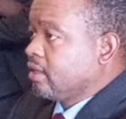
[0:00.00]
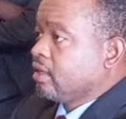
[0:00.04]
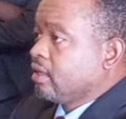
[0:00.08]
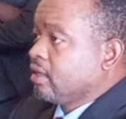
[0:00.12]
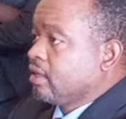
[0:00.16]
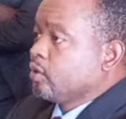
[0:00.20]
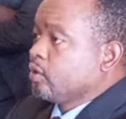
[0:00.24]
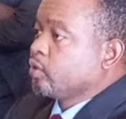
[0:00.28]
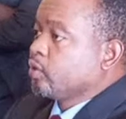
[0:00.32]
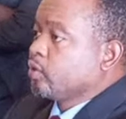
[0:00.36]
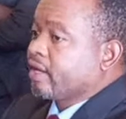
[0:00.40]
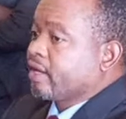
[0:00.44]

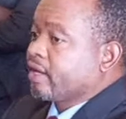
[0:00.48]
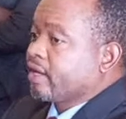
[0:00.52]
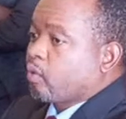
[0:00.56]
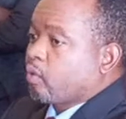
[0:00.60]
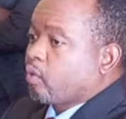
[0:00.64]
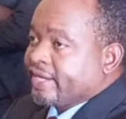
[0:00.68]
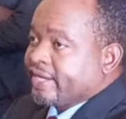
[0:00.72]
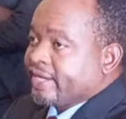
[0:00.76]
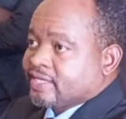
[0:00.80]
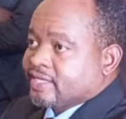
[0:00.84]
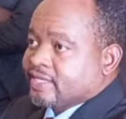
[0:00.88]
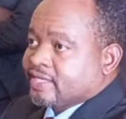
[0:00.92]
to
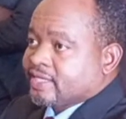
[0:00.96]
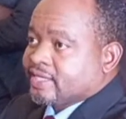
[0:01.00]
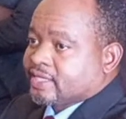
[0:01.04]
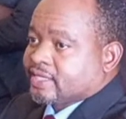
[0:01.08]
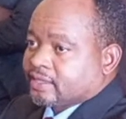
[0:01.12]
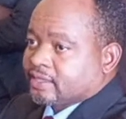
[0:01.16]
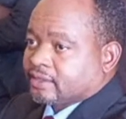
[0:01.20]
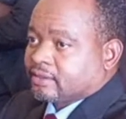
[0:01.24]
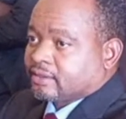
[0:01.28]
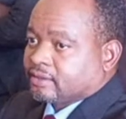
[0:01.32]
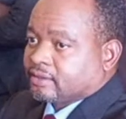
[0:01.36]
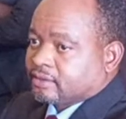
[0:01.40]
request
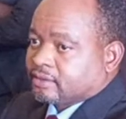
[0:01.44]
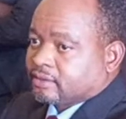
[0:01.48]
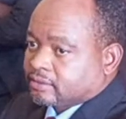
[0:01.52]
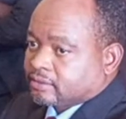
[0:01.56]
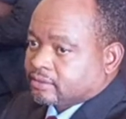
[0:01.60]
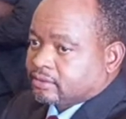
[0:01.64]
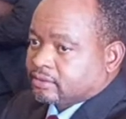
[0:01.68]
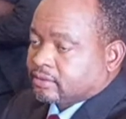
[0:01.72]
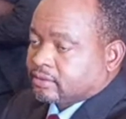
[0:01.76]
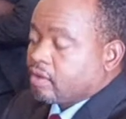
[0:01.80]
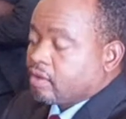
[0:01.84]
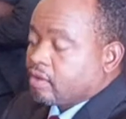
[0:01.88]

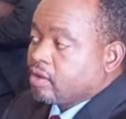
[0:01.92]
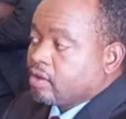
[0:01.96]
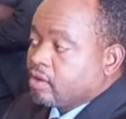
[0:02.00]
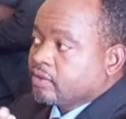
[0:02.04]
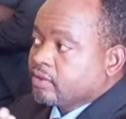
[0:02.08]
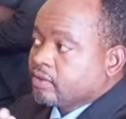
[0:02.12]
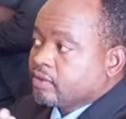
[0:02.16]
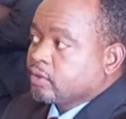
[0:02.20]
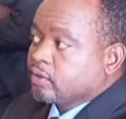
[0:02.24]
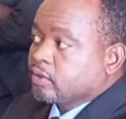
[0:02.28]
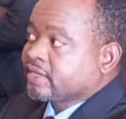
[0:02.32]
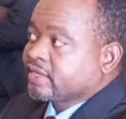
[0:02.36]
all
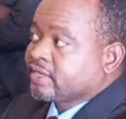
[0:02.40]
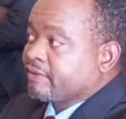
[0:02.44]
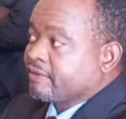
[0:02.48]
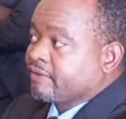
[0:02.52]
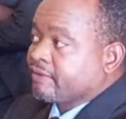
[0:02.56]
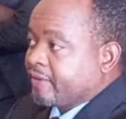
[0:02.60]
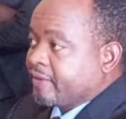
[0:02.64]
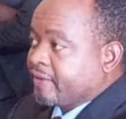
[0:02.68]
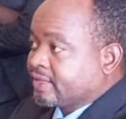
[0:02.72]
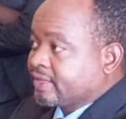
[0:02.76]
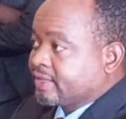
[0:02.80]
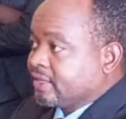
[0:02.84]
those
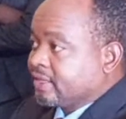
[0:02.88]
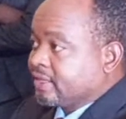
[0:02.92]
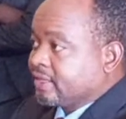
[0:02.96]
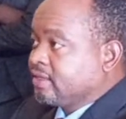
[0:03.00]
affected